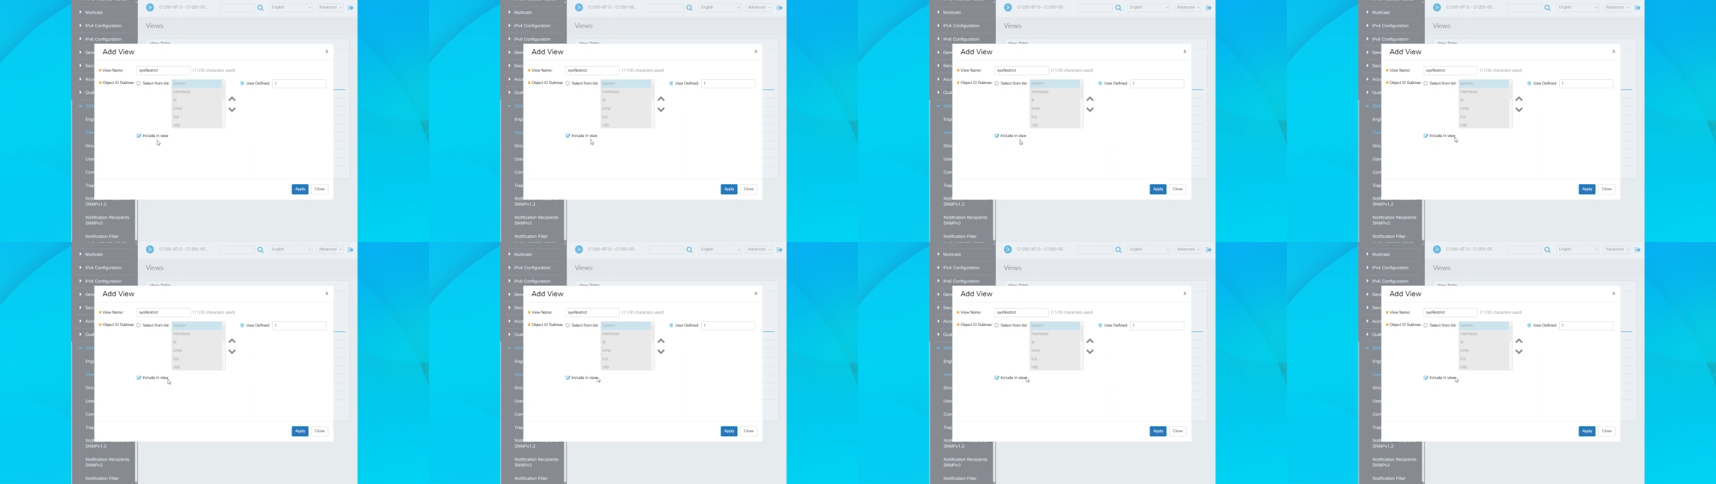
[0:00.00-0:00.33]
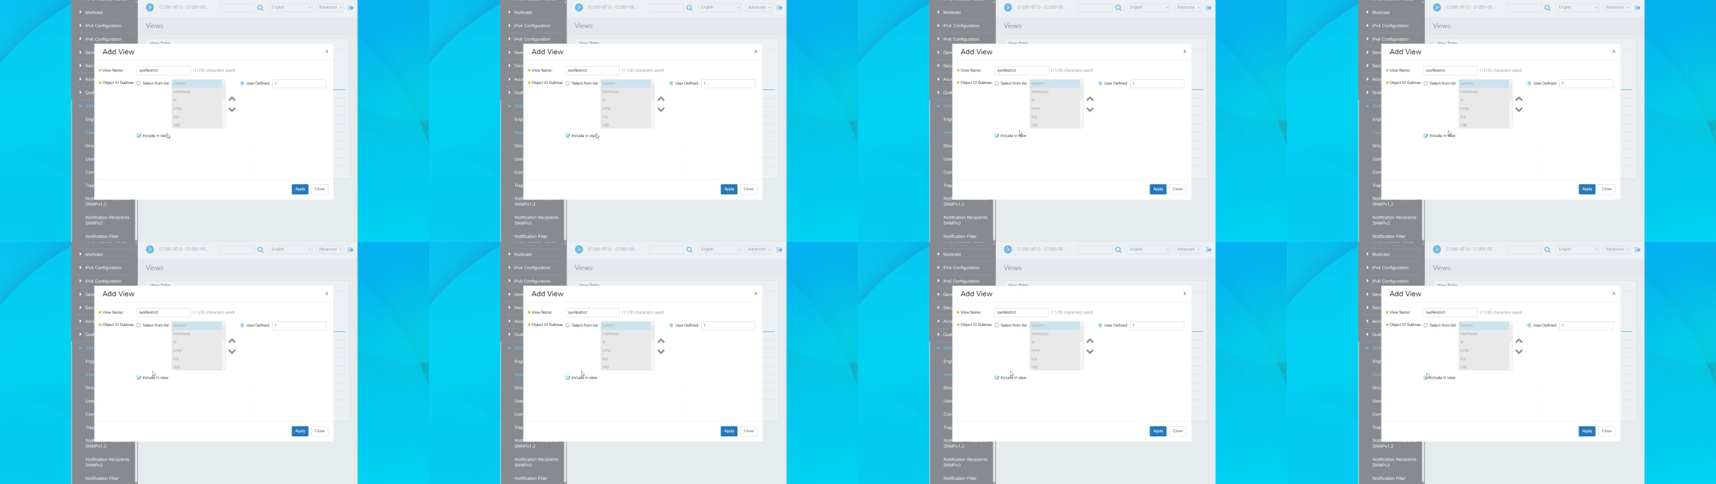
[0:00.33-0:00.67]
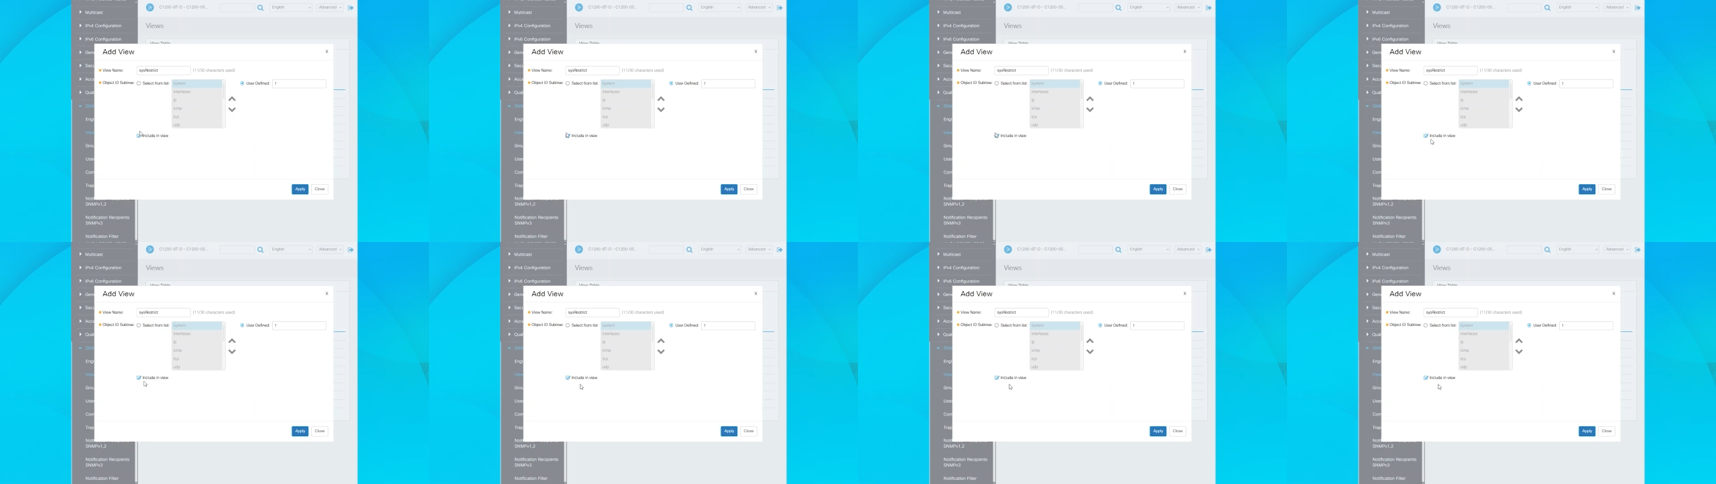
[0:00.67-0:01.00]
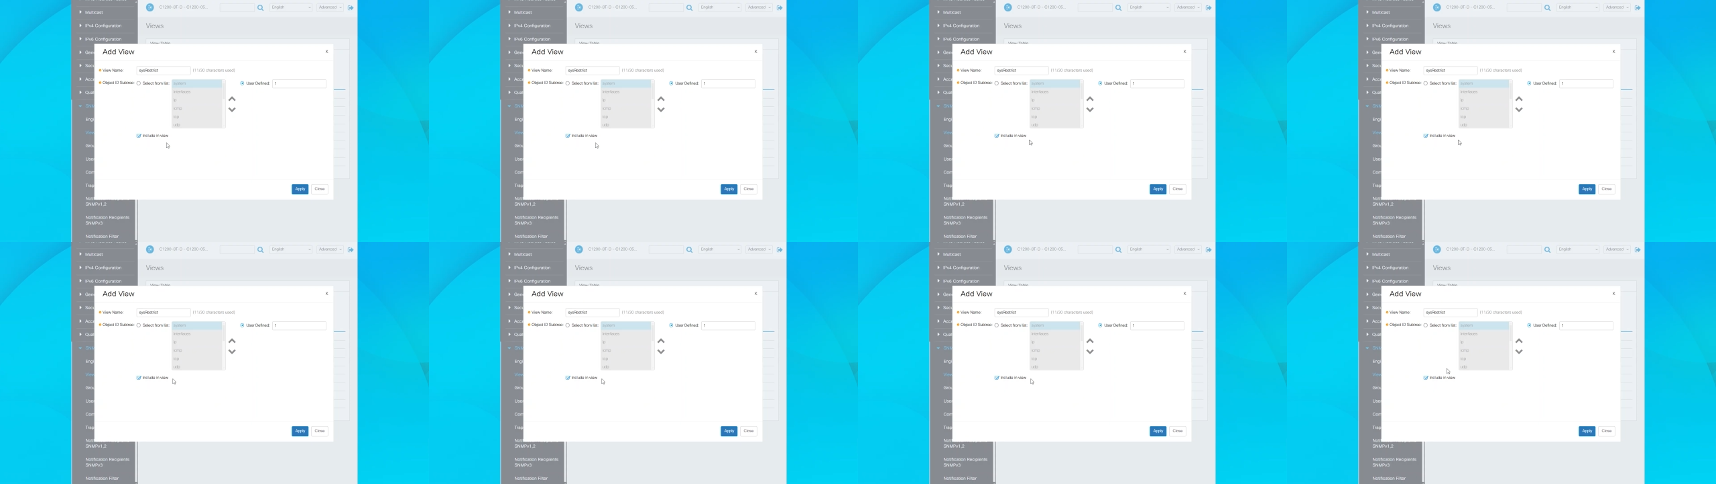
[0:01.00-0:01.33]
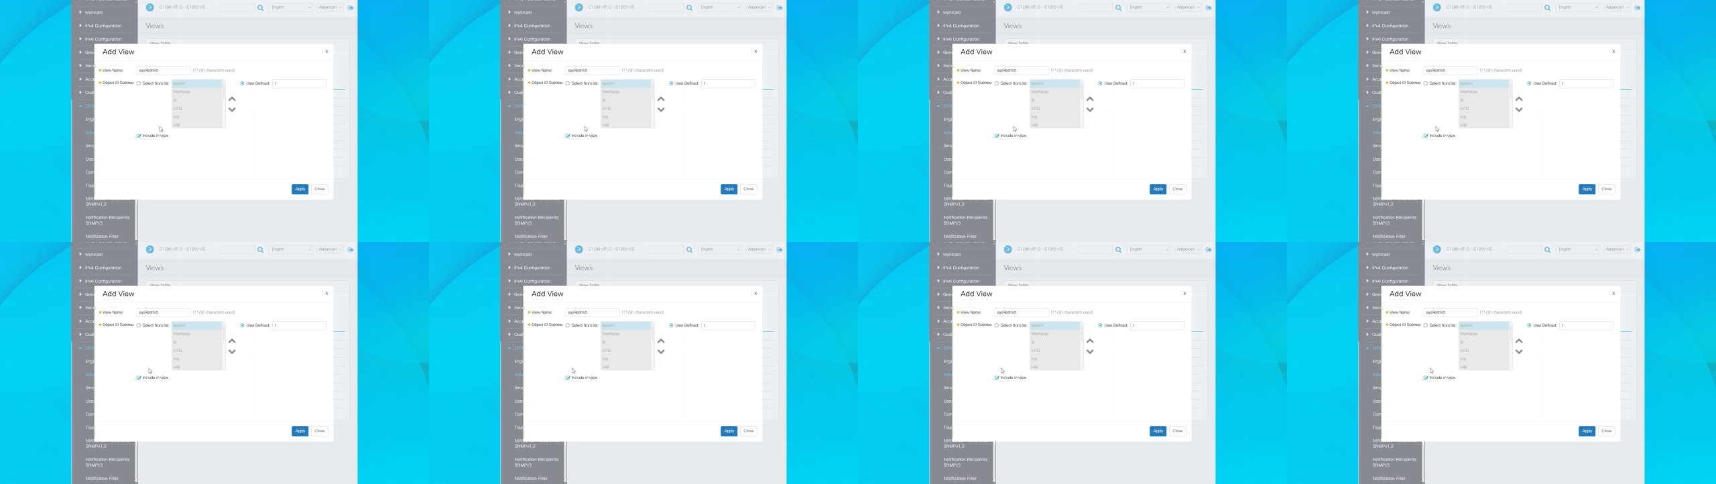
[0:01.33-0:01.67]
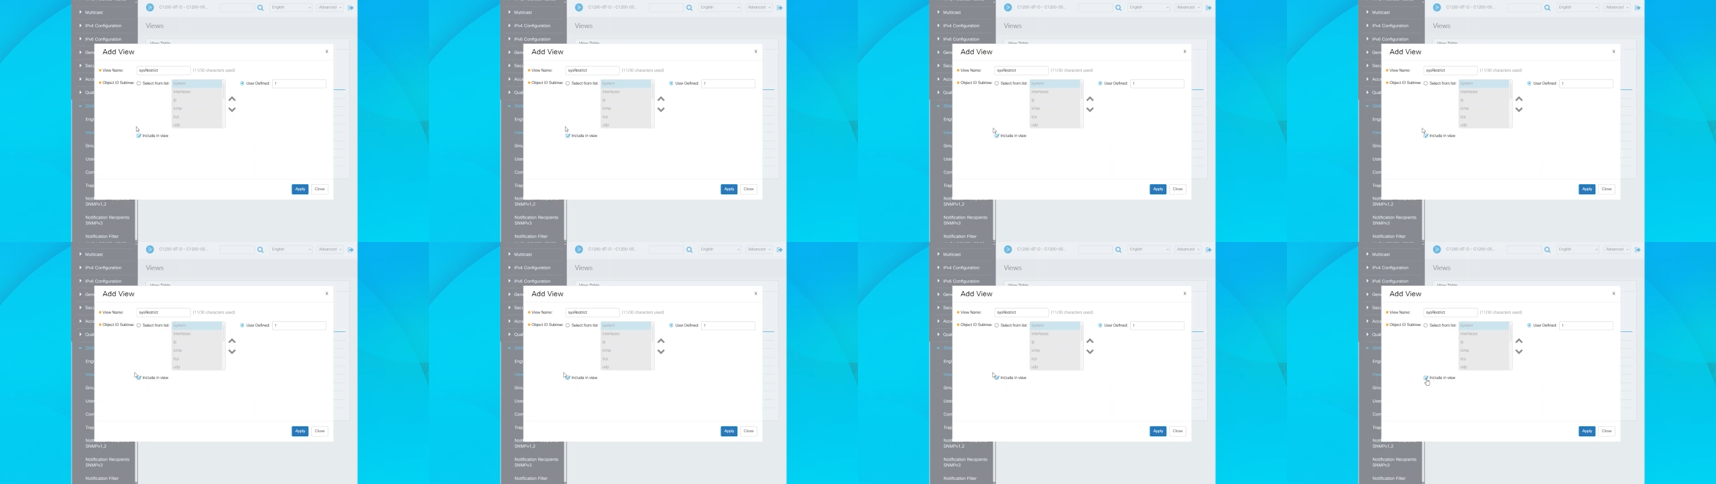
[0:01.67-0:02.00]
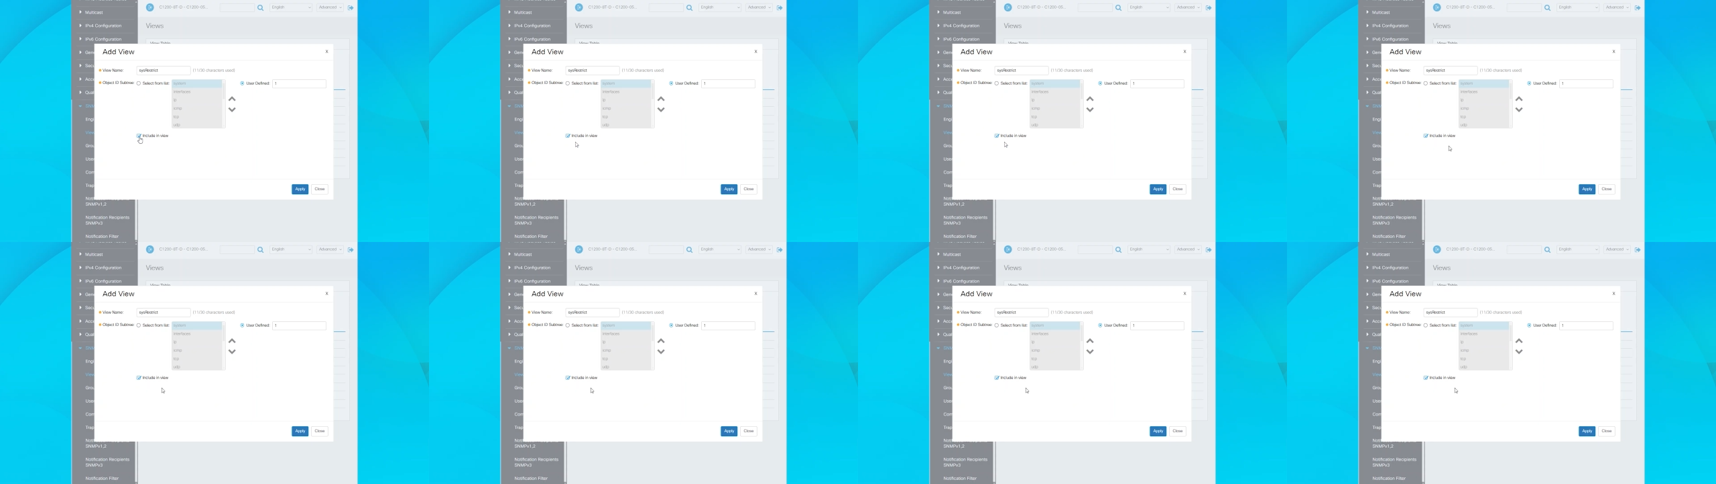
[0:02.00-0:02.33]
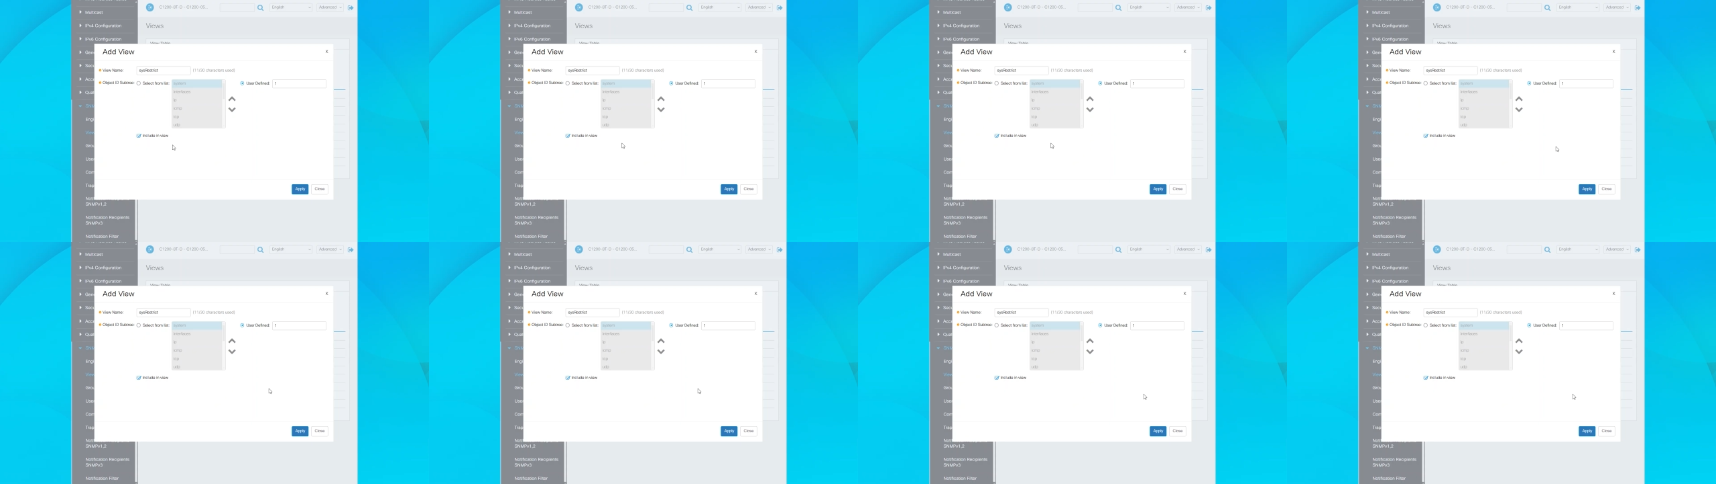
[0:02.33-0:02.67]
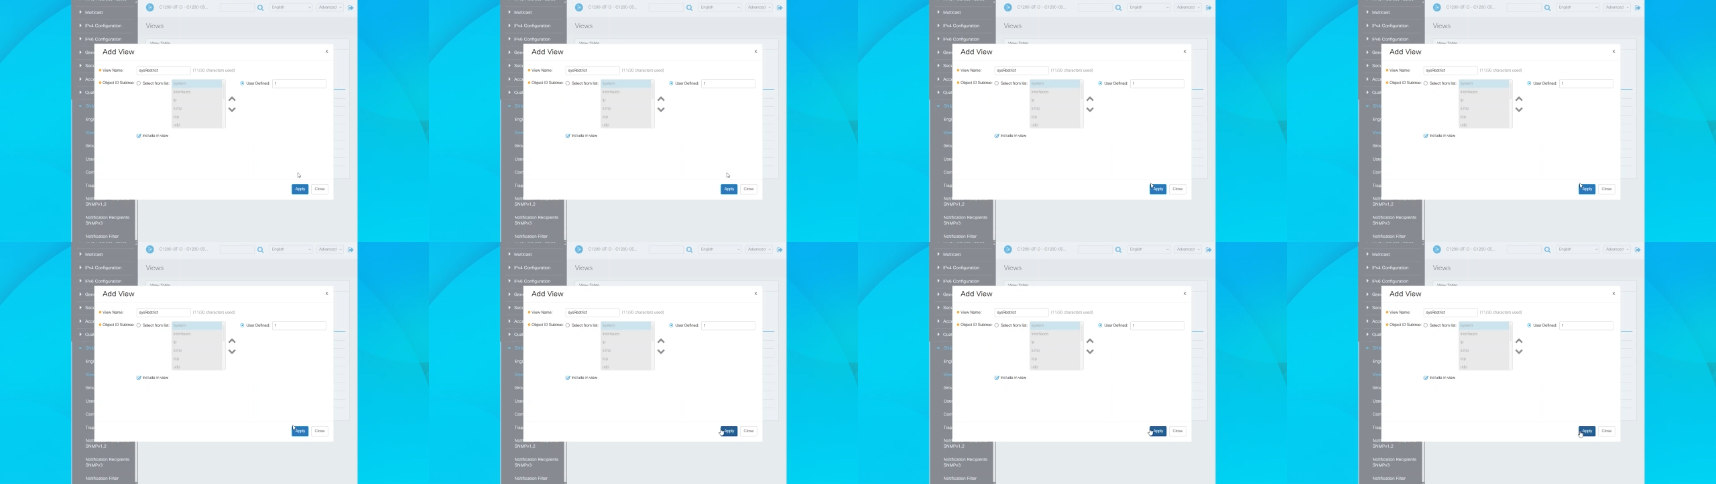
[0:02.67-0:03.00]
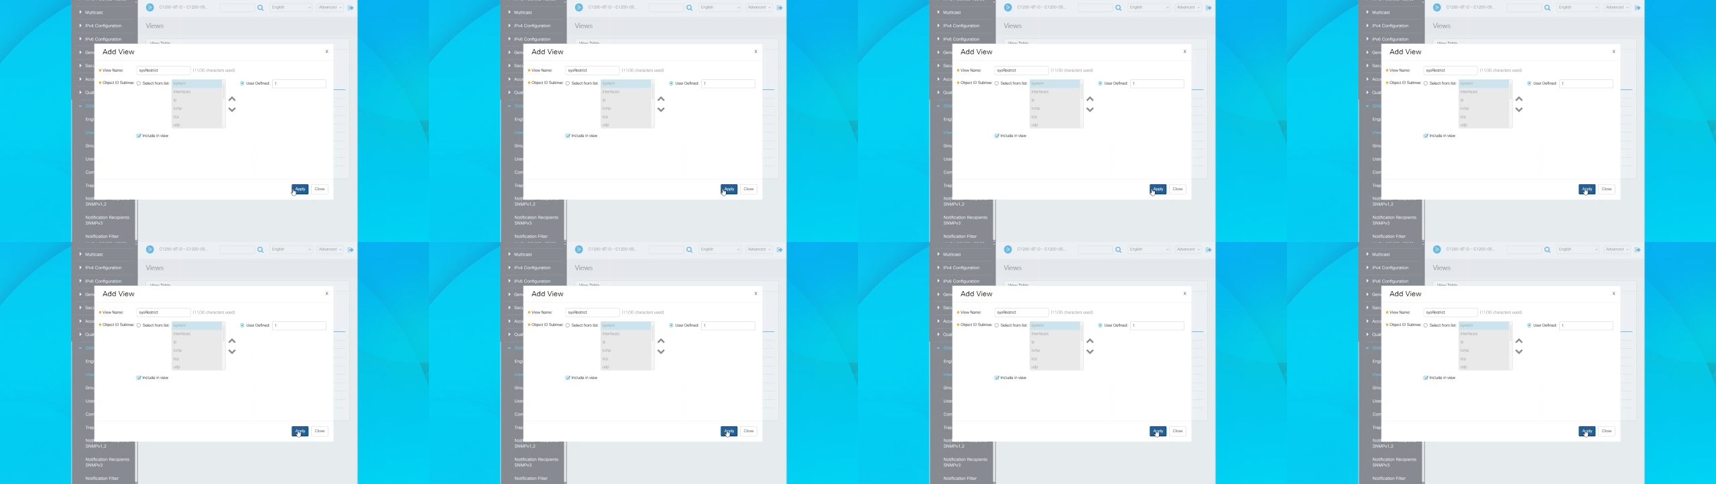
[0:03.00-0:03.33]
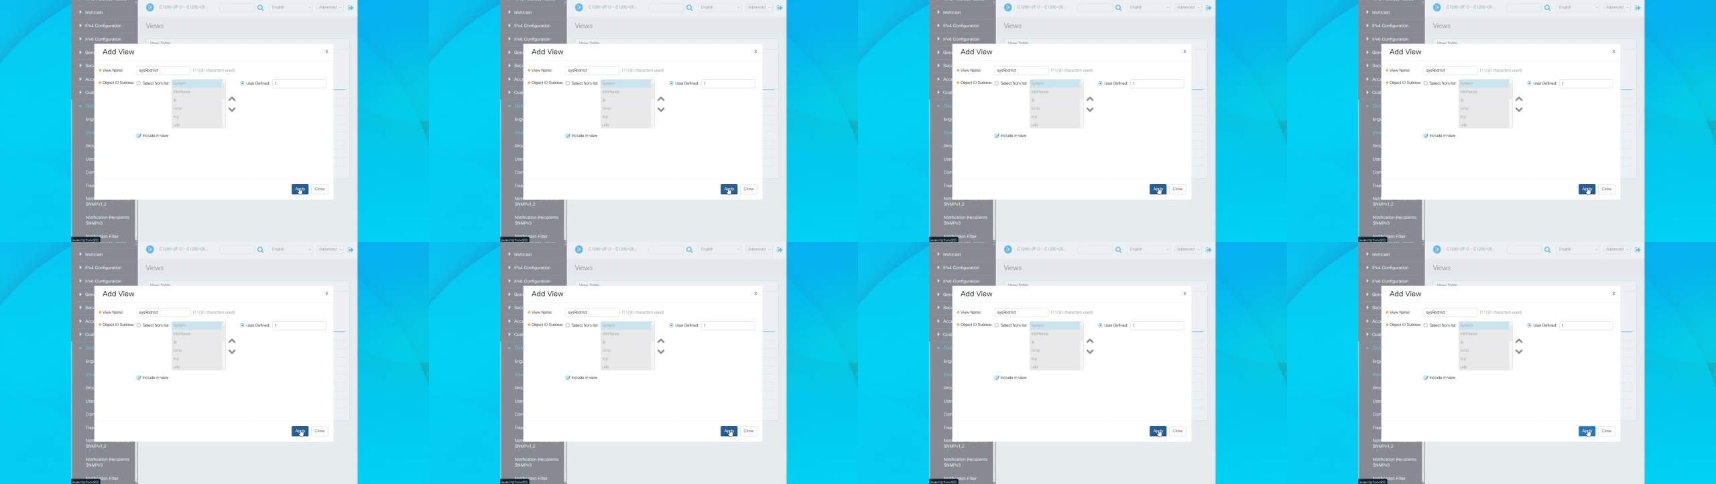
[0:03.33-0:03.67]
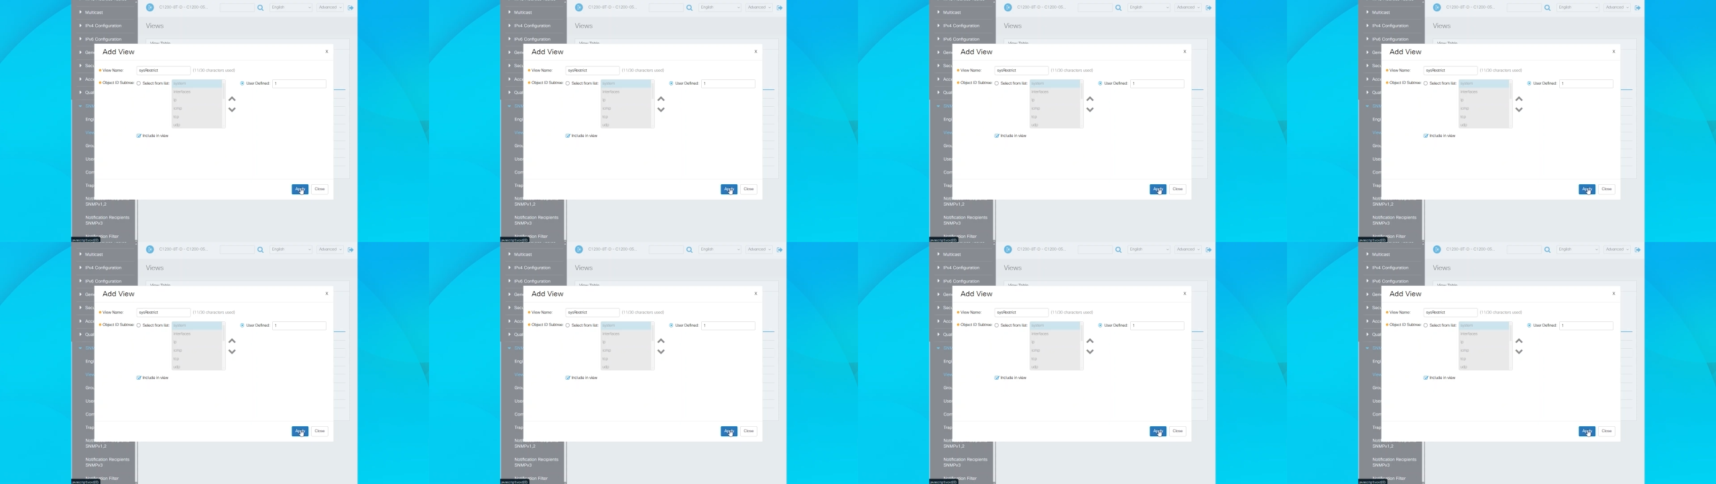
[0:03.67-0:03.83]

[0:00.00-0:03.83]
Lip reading: [unreadable: no face in view]